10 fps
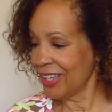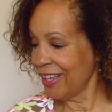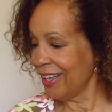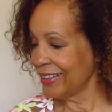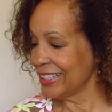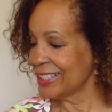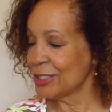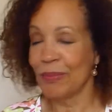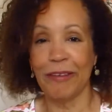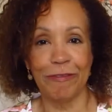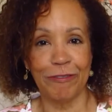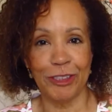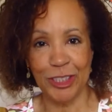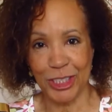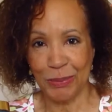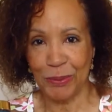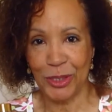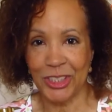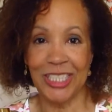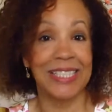Uh, this is my first
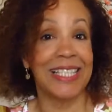purchase.